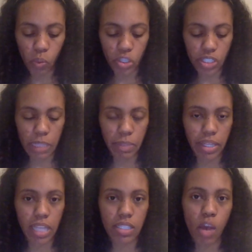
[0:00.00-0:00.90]
which is something
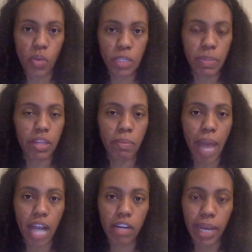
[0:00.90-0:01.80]
that's always been in the
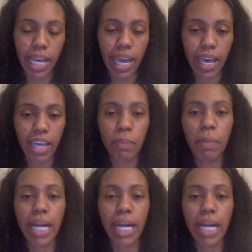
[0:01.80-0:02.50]
back of my head,